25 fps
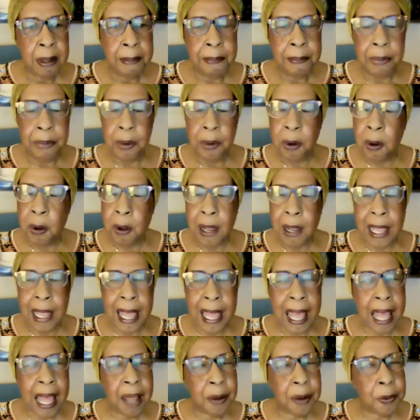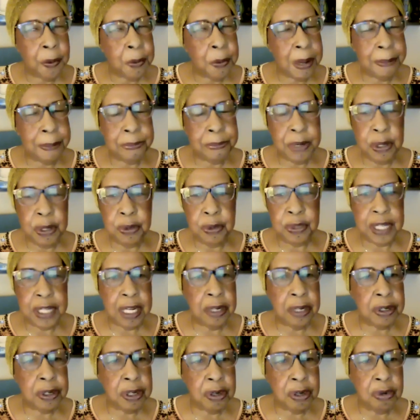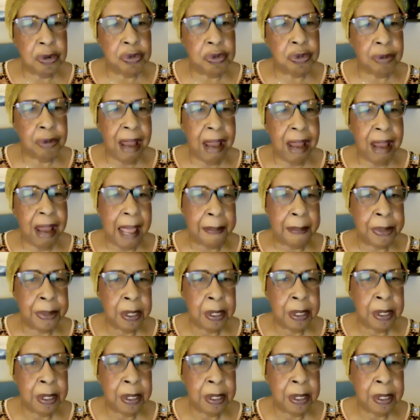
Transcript: Boy, I'll whip you till you drop.